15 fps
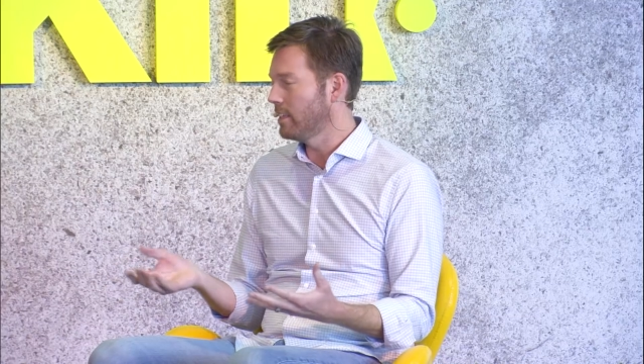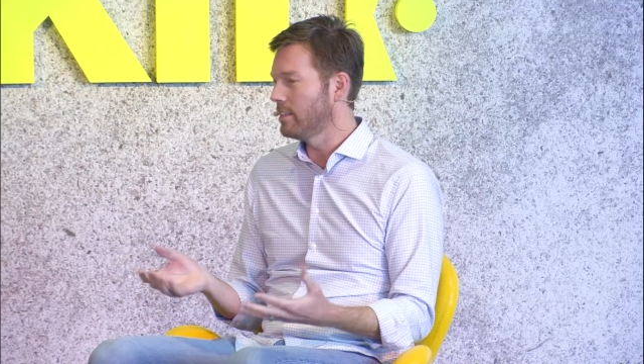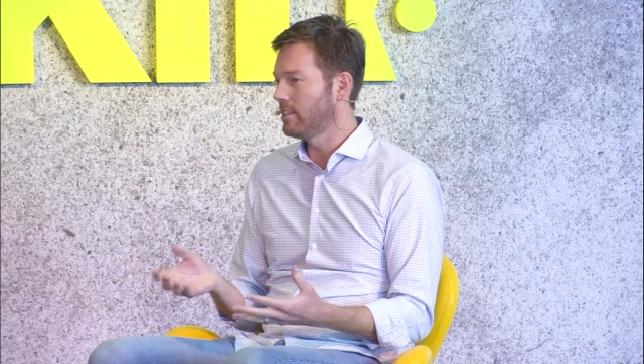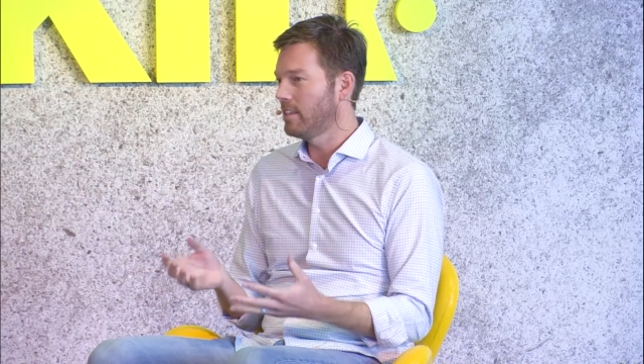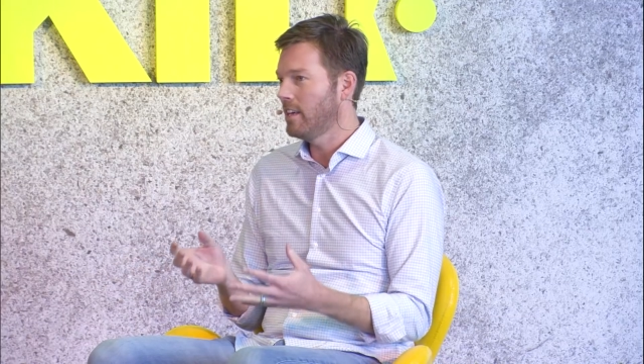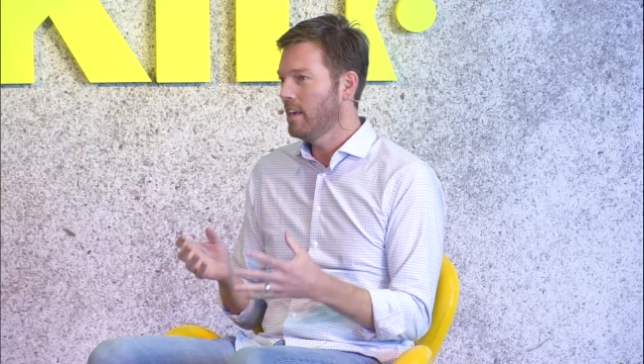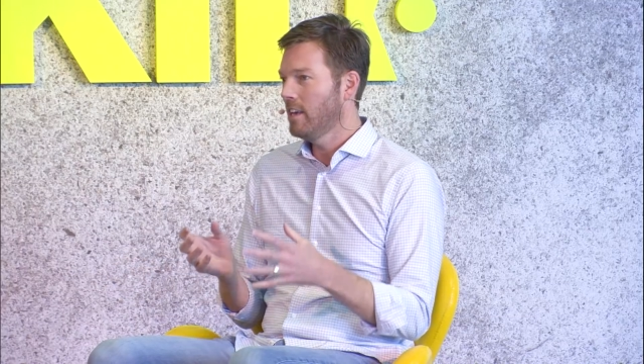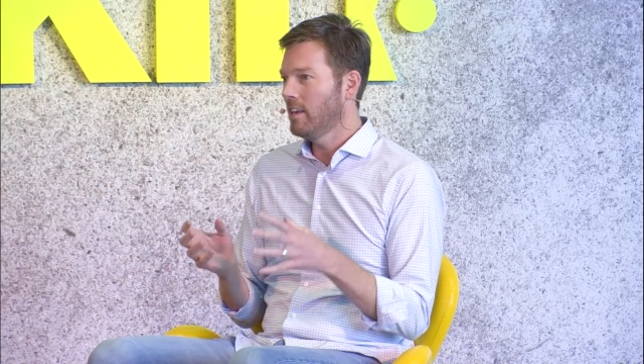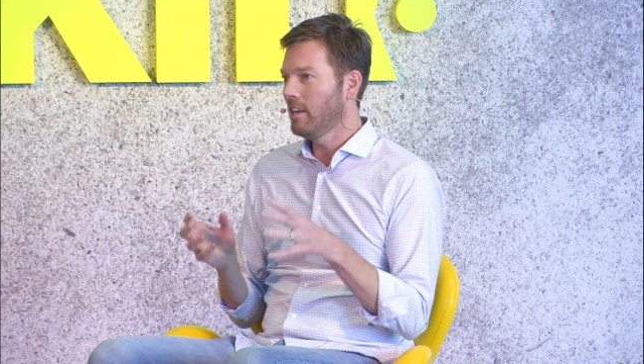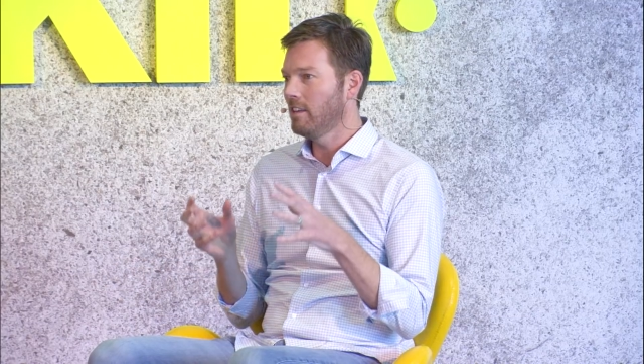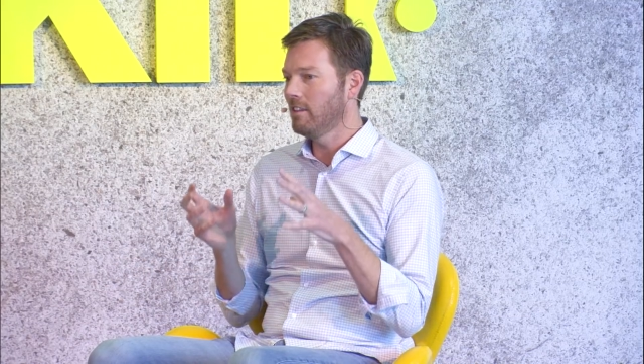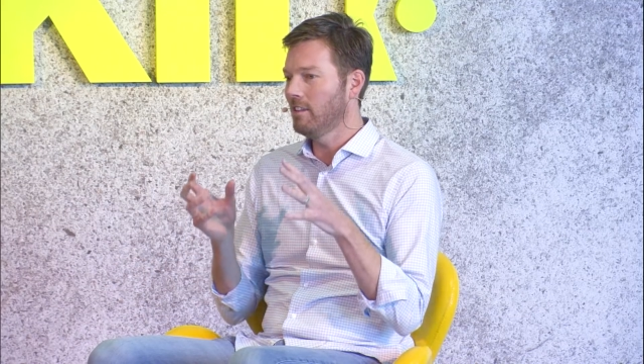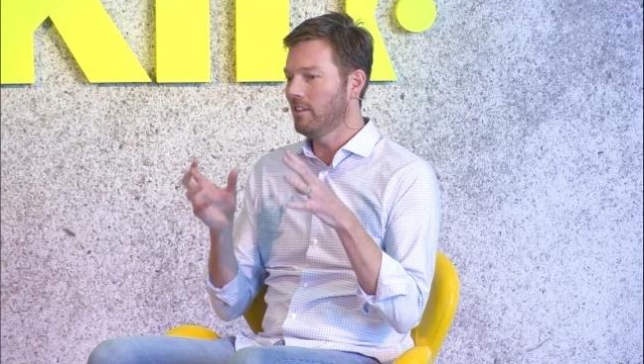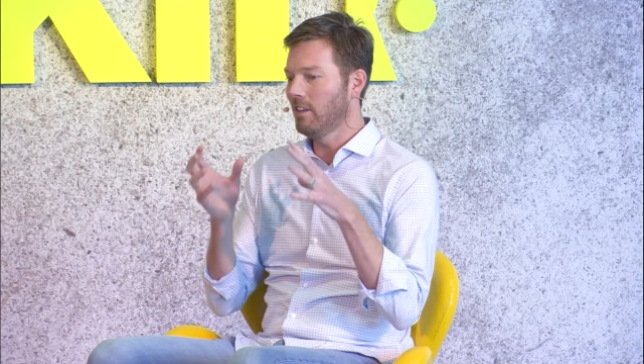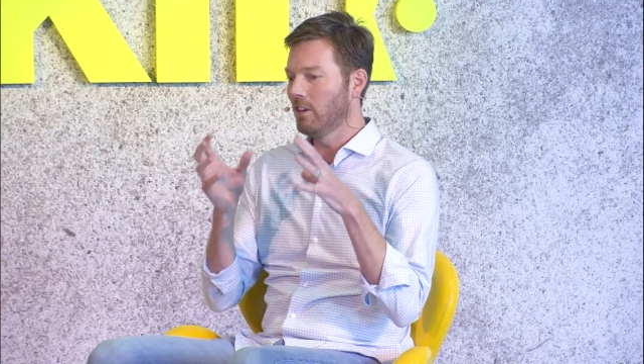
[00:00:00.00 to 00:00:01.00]
It's
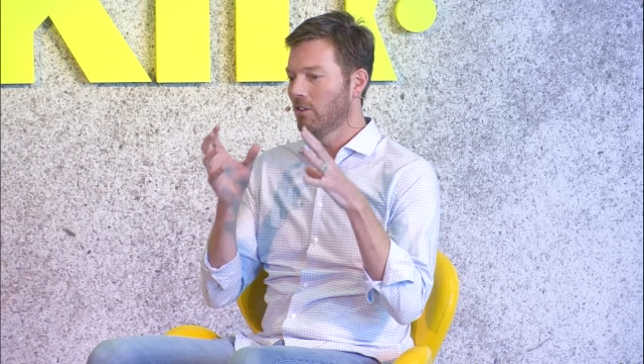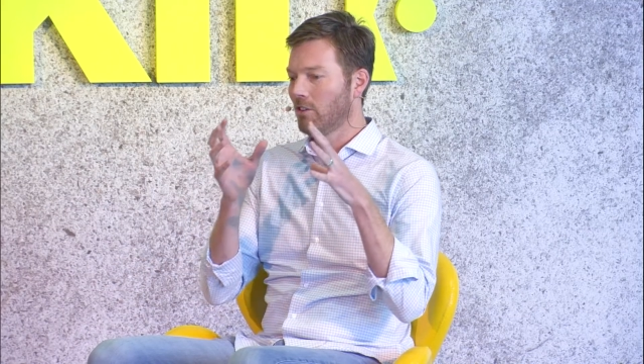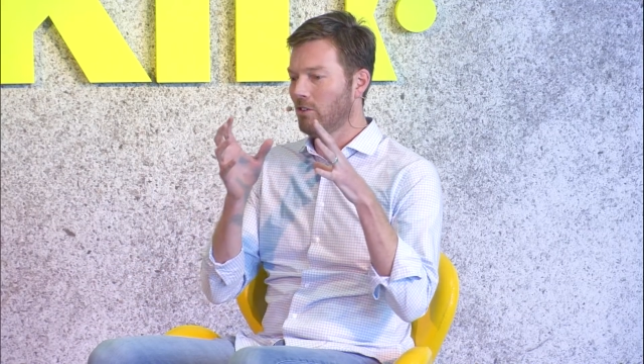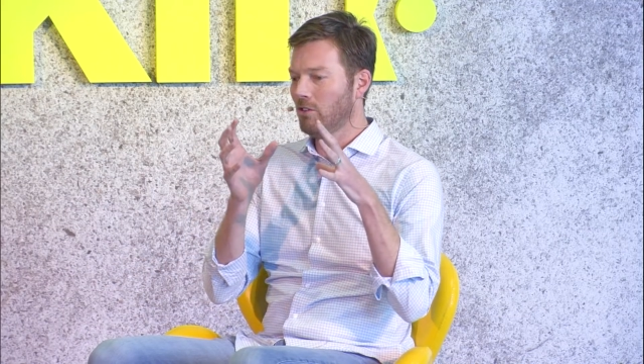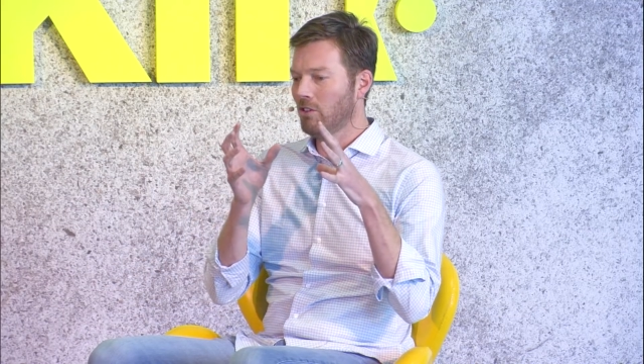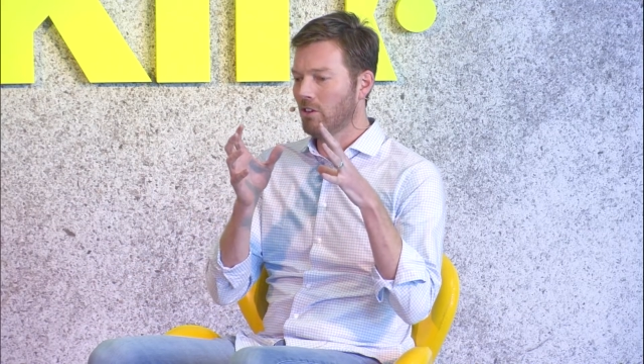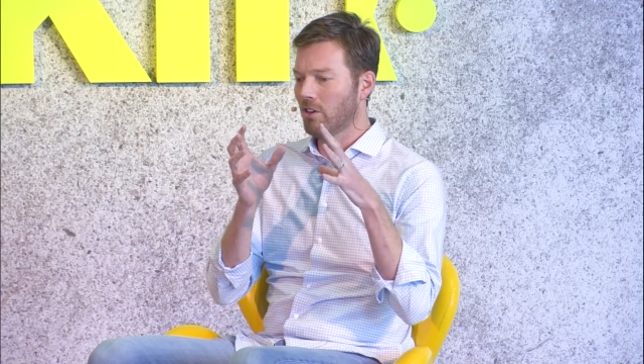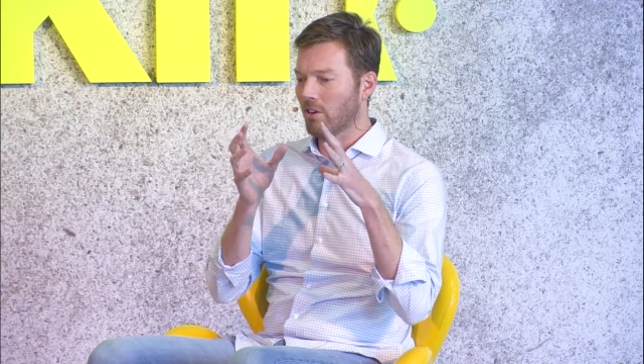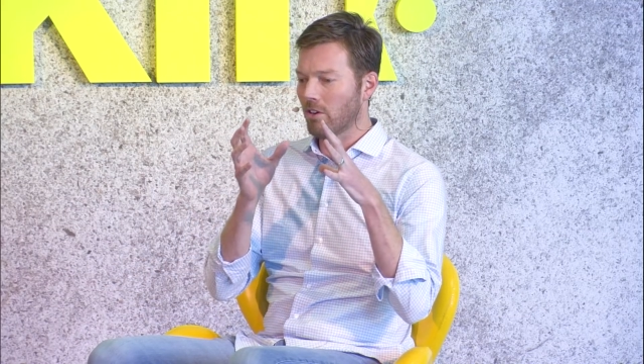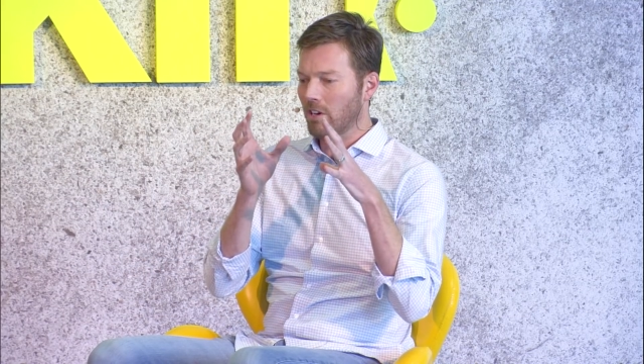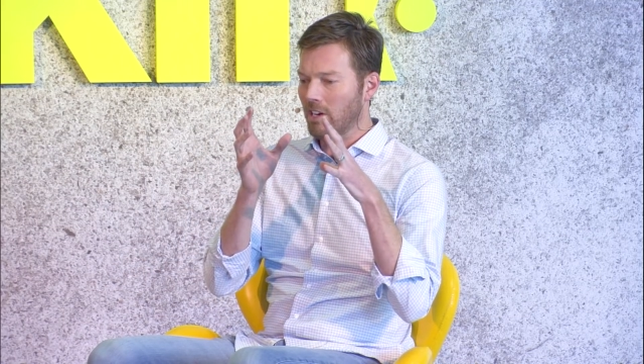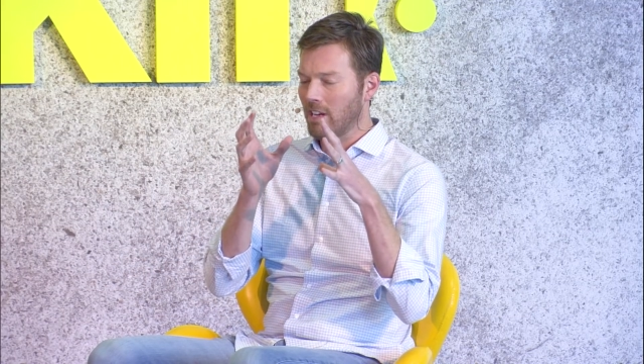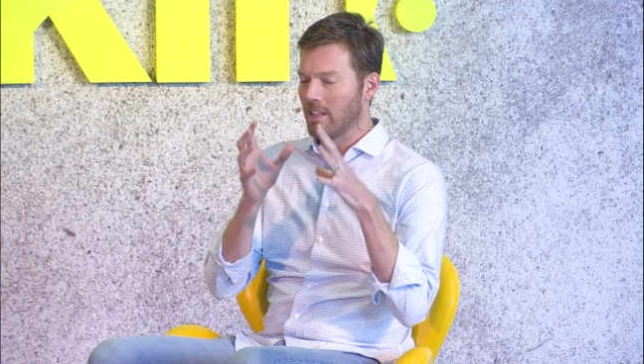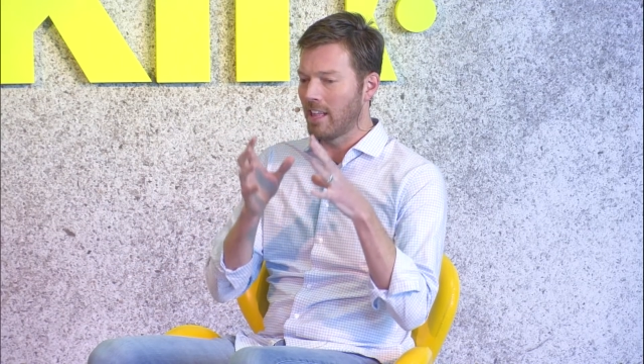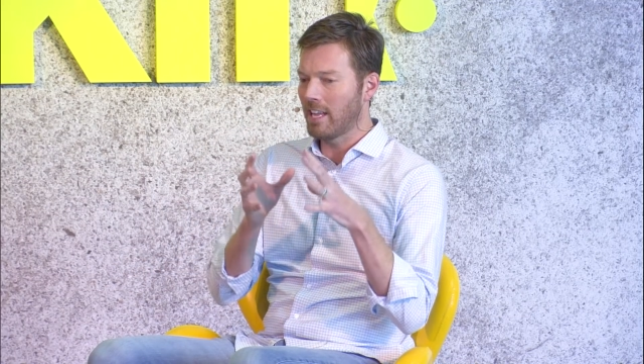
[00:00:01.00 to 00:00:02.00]

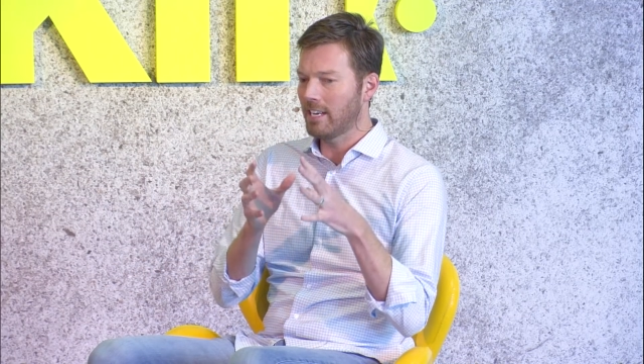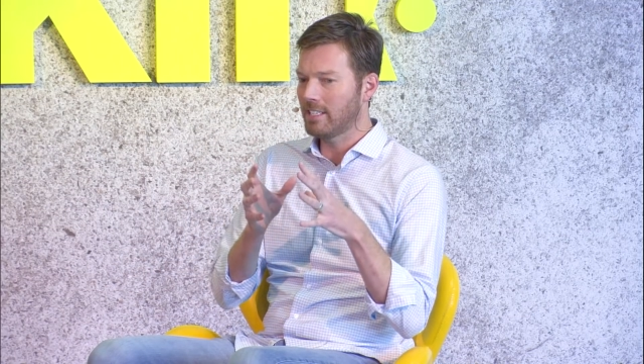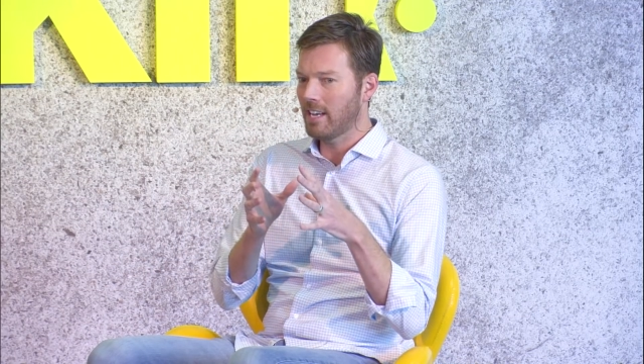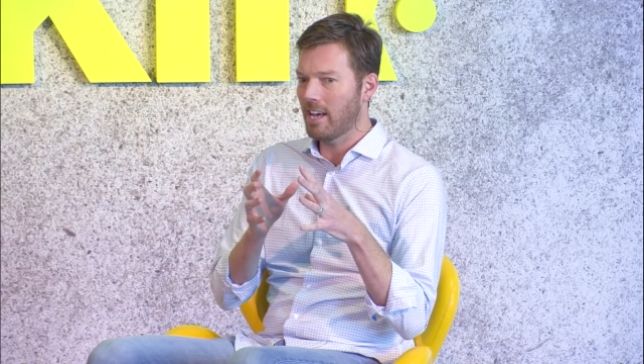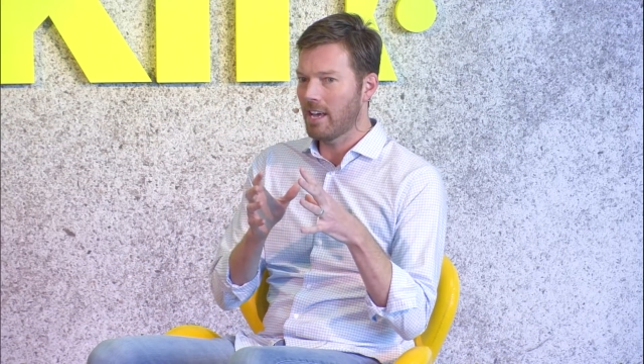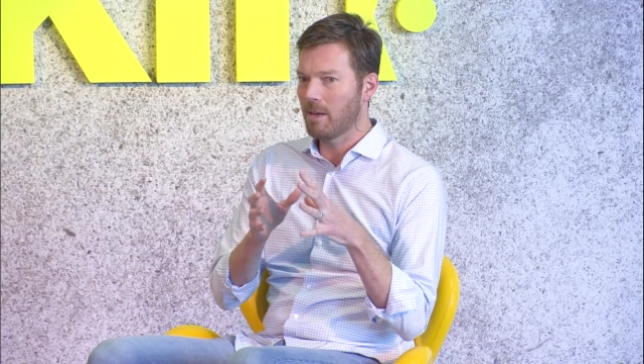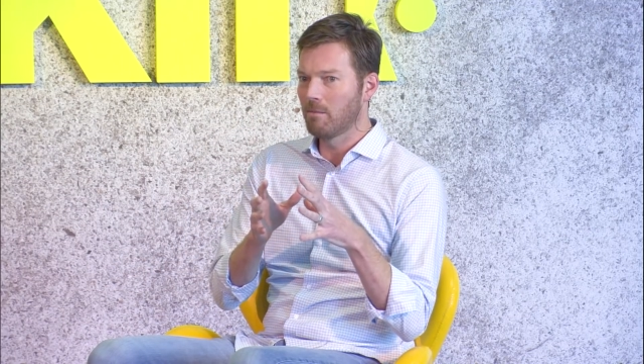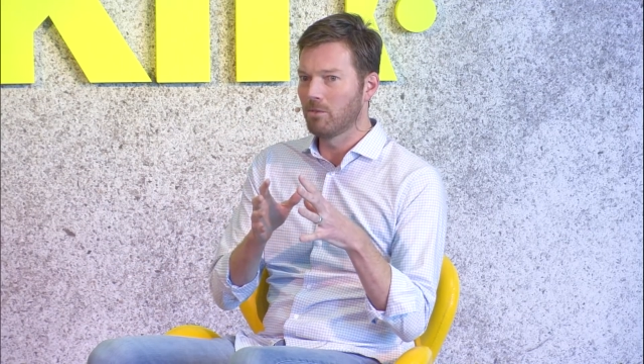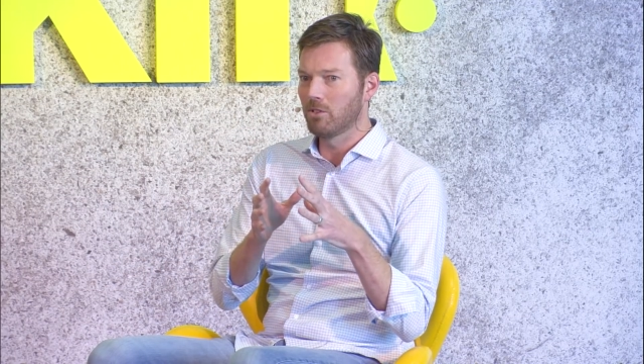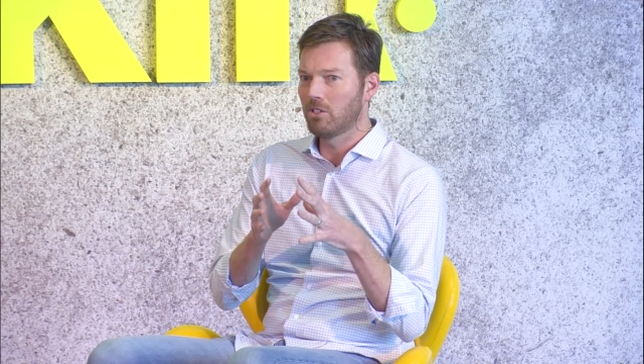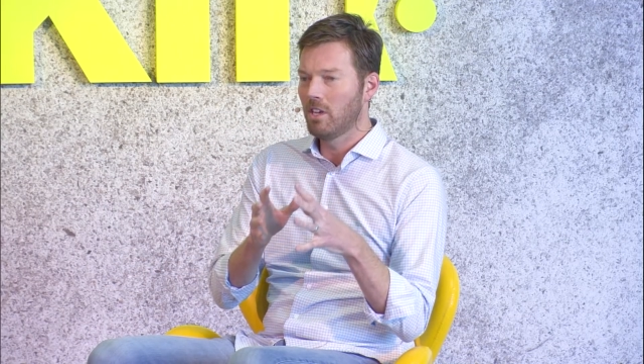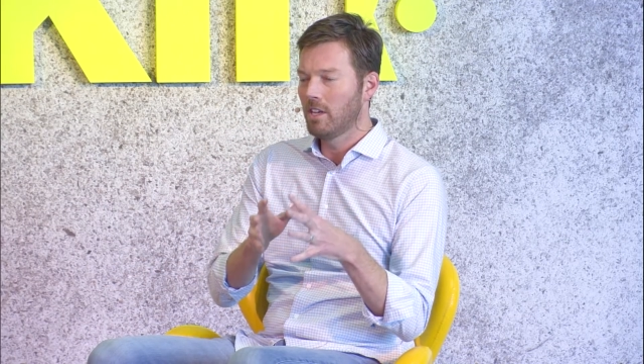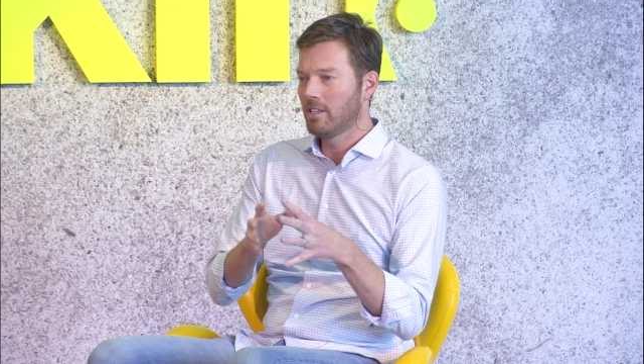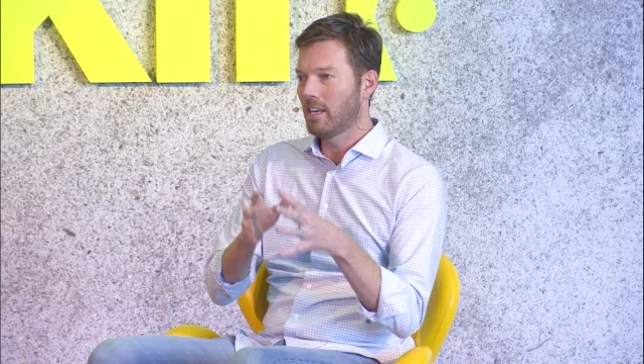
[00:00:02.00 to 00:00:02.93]
a lot of times